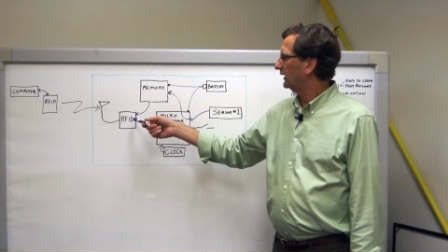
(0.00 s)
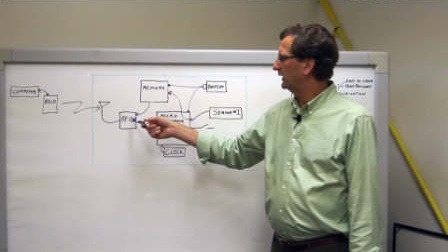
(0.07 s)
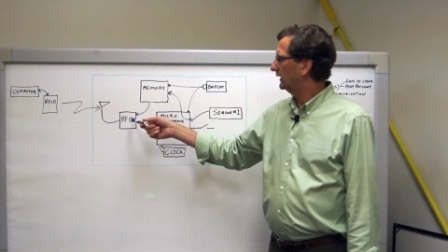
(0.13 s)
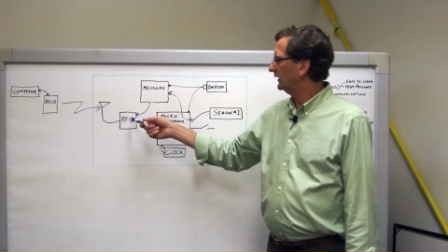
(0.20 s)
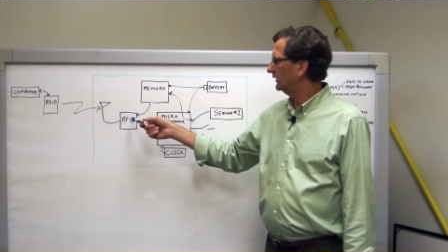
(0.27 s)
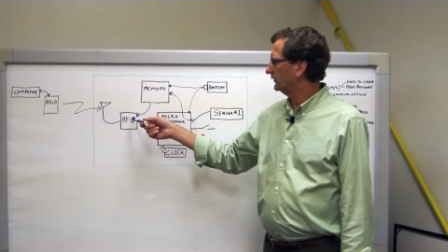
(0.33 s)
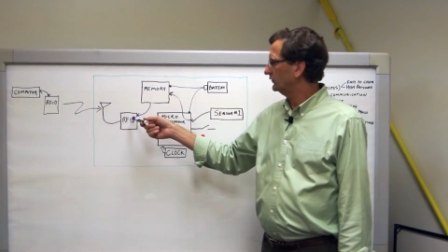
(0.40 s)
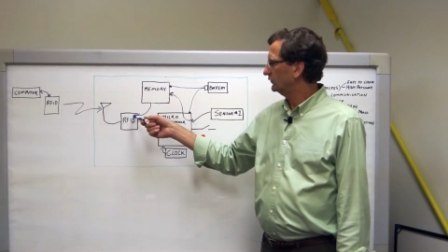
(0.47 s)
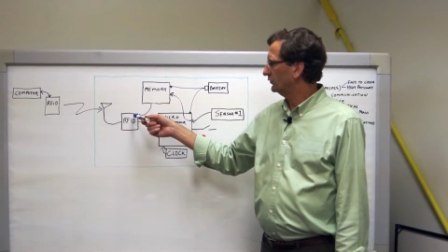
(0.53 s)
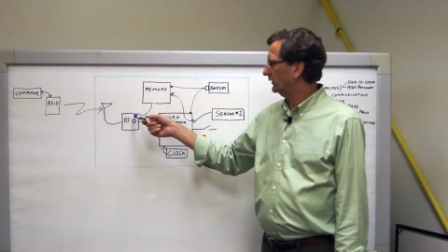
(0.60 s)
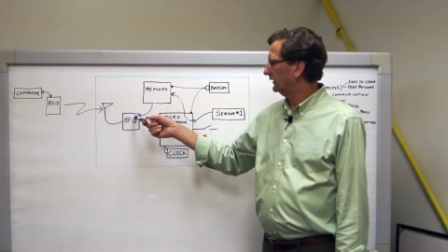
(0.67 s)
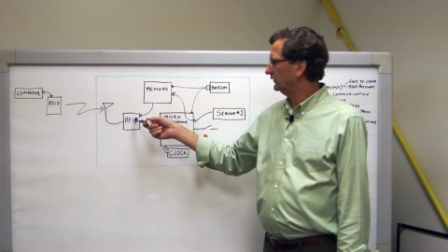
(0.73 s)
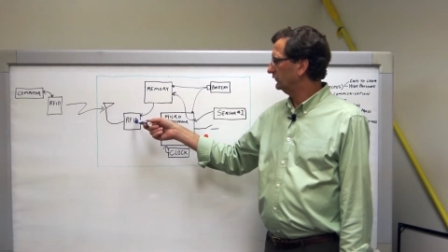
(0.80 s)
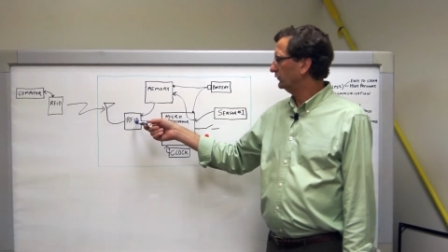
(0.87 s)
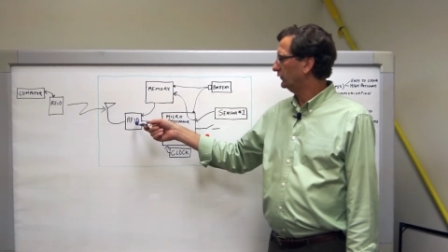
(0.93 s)
it is
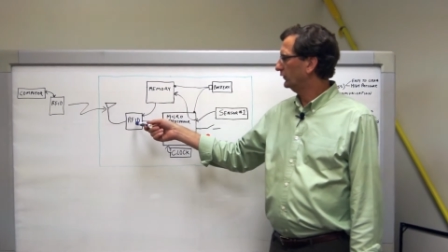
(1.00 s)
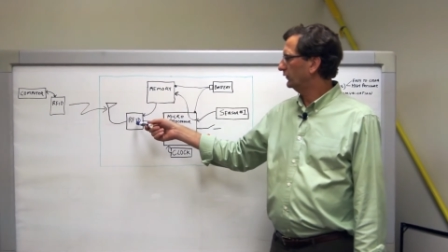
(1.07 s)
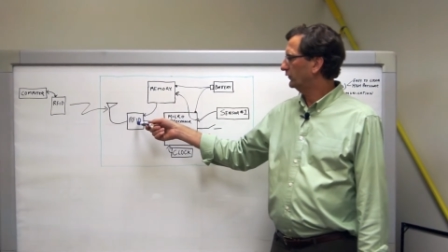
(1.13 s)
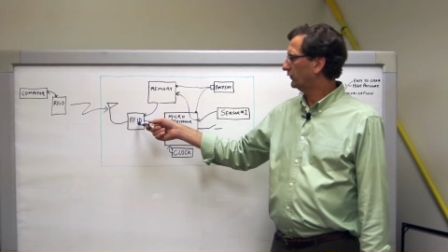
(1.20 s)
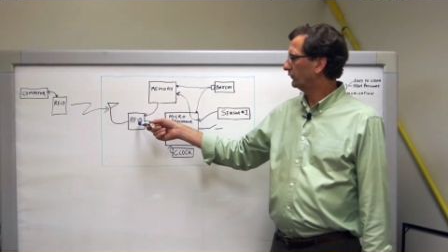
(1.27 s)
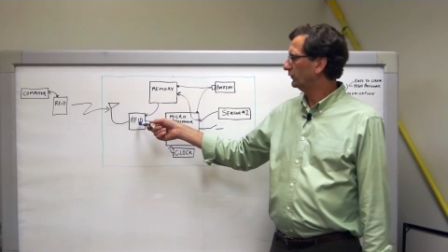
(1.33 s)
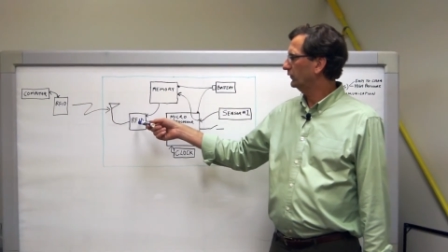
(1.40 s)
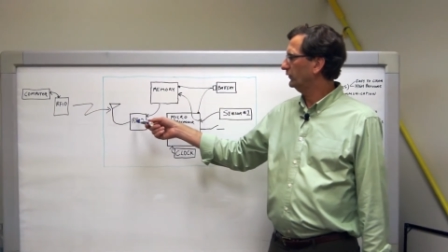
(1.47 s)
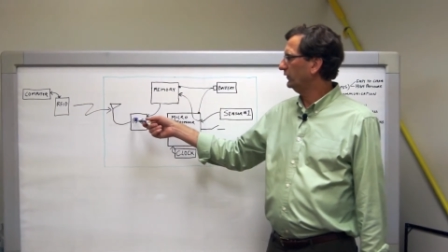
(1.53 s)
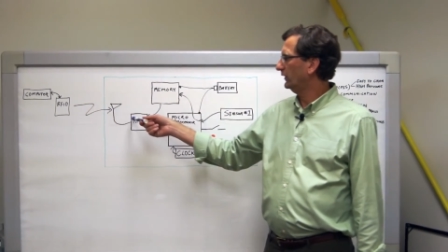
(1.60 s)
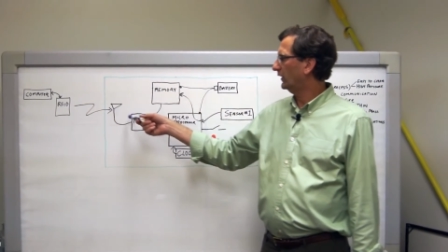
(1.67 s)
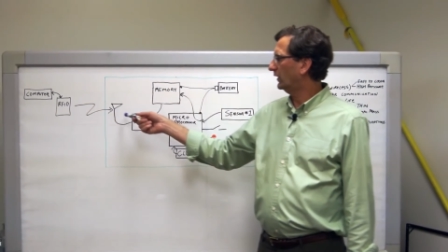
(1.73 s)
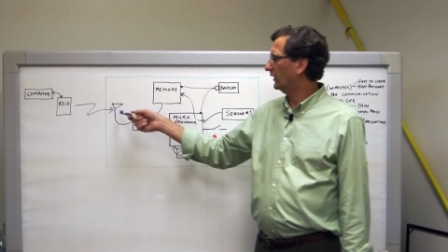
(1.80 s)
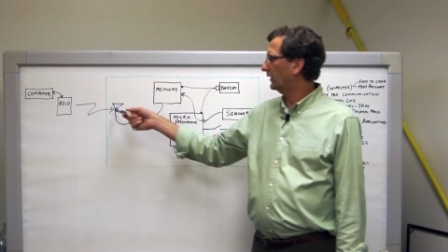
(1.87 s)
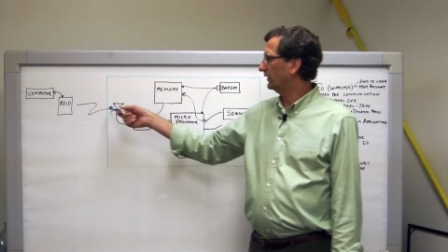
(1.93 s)
transferred through the
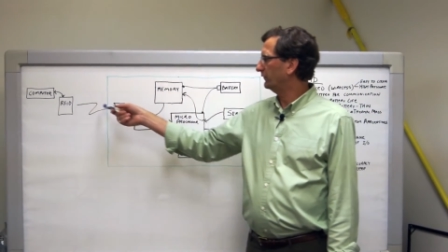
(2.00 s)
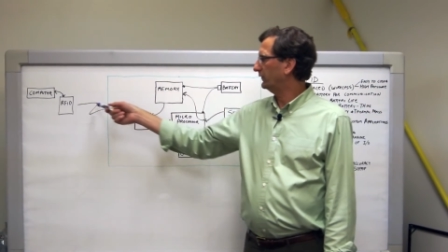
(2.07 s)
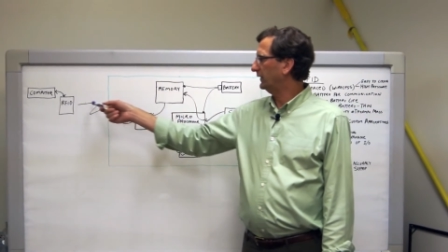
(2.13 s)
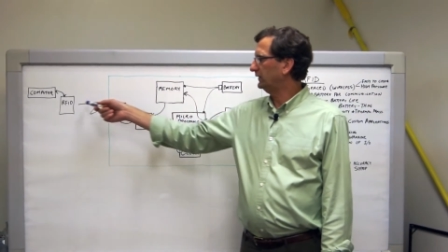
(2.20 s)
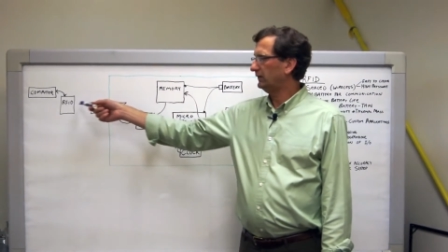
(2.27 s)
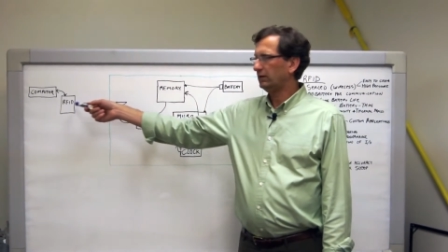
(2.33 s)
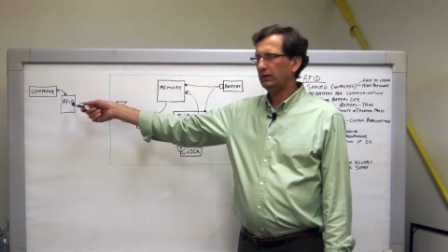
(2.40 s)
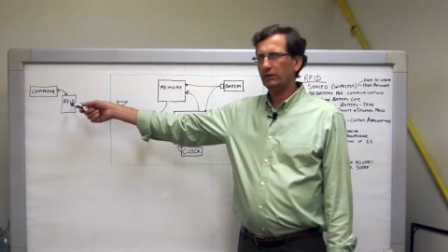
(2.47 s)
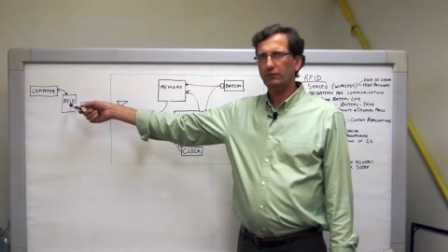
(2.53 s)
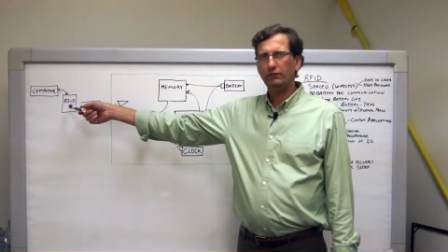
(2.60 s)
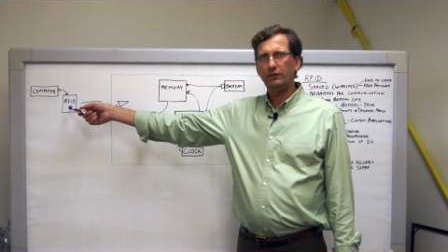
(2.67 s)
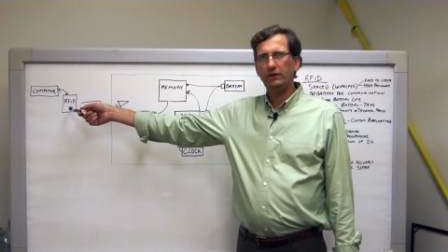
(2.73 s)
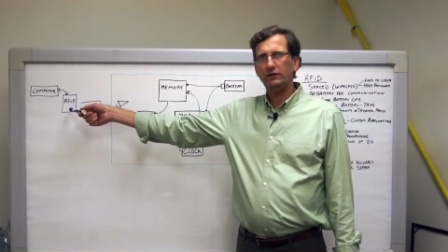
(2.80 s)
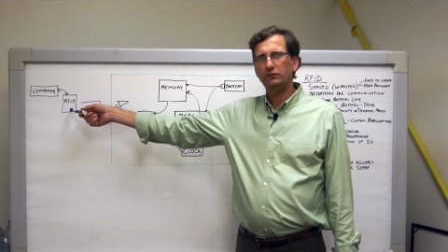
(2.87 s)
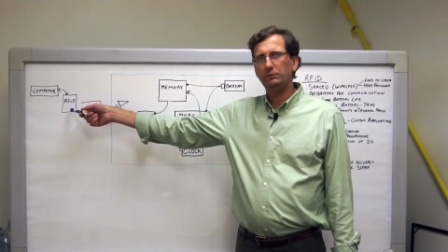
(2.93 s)
R F I D
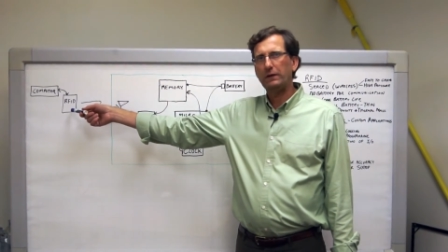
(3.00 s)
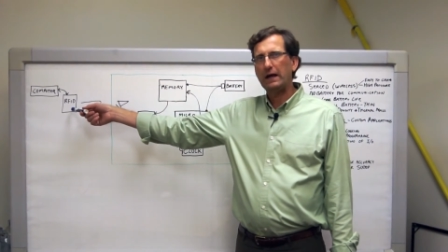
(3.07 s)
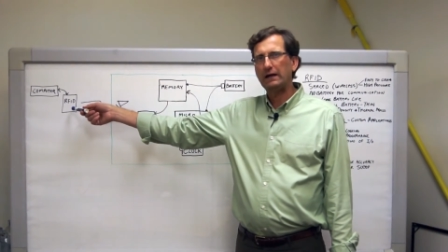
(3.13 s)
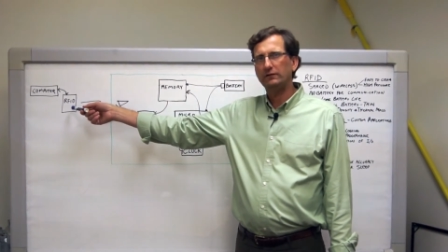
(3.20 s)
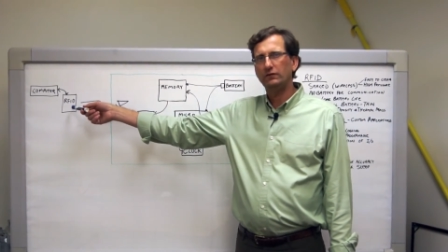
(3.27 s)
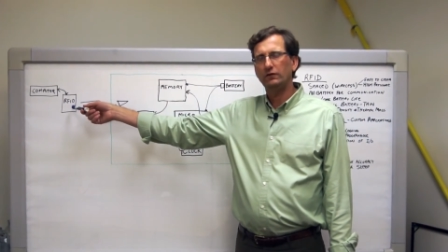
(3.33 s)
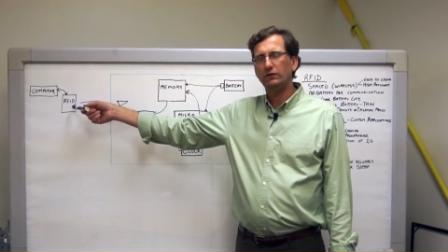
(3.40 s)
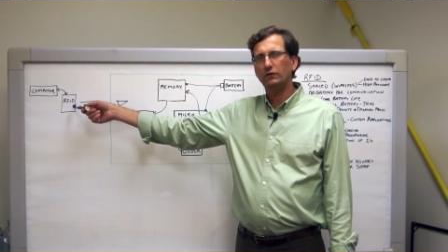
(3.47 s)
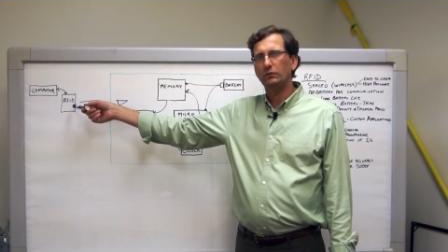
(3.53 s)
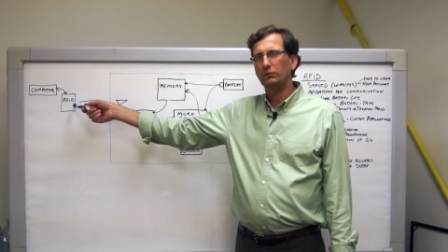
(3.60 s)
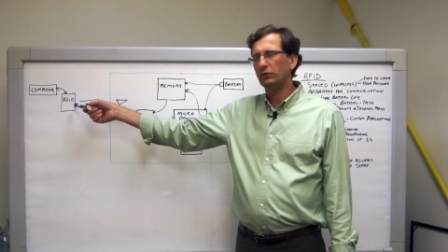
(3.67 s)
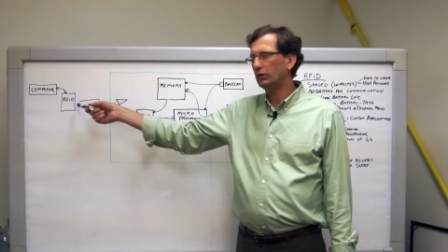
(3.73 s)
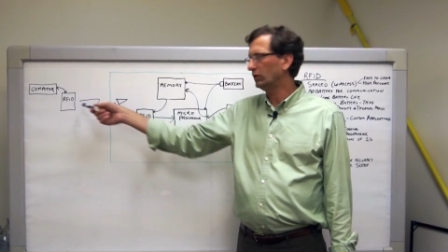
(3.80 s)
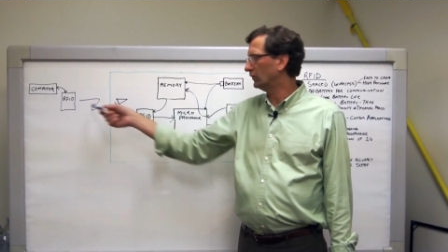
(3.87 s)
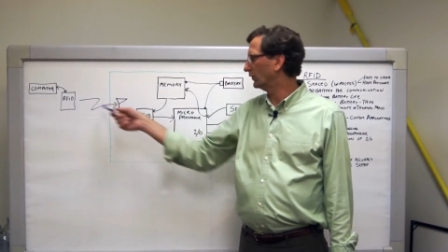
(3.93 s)
interface back to the
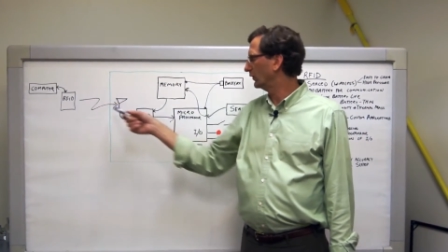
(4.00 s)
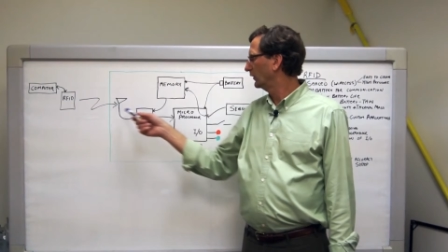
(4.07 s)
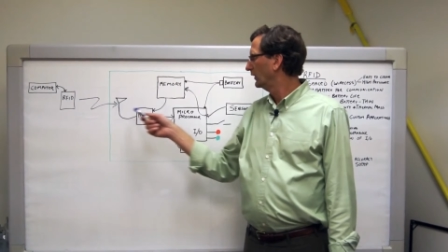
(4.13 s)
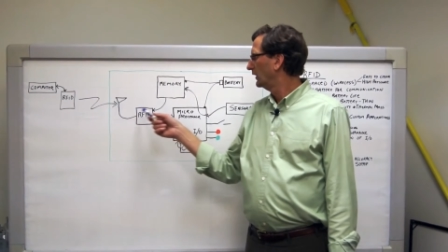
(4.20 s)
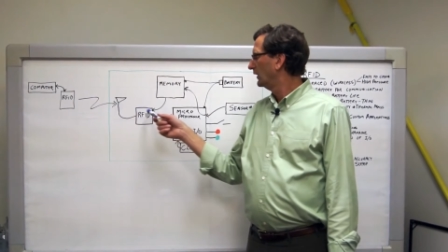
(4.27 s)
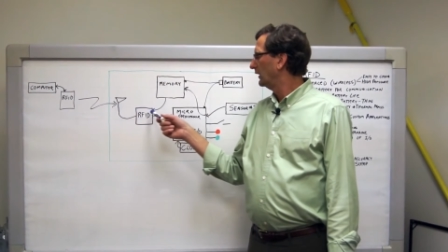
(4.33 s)
computer,